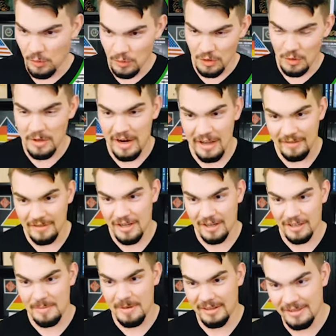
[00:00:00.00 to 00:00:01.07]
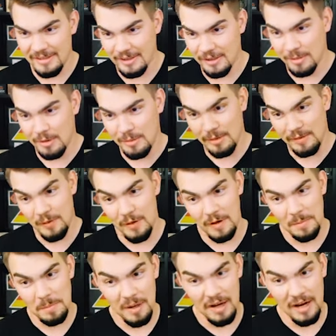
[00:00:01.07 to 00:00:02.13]
You and I have talked about this a little bit
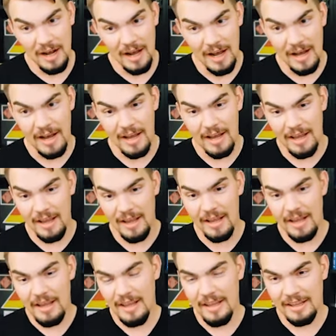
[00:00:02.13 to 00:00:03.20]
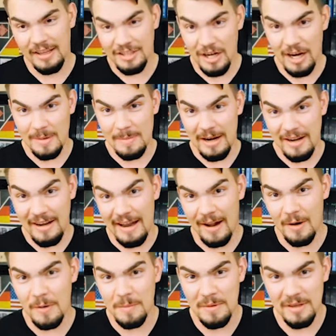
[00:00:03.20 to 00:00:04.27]
before, but I can talk about it
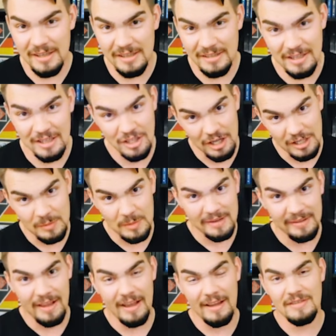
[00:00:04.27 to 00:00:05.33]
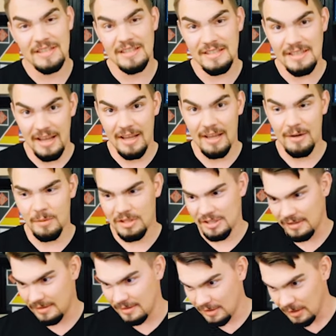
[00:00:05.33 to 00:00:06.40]
now because they just went live today, which
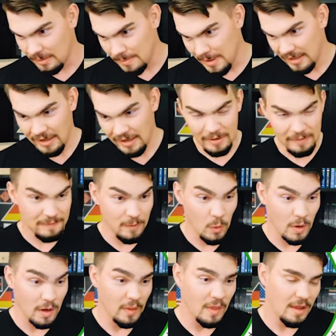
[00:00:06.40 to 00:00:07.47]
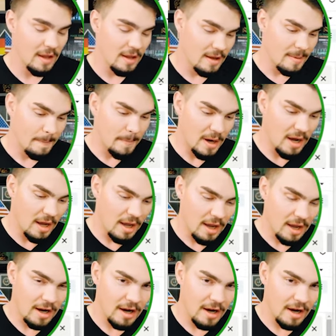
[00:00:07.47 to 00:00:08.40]
is, Monday the 4th. But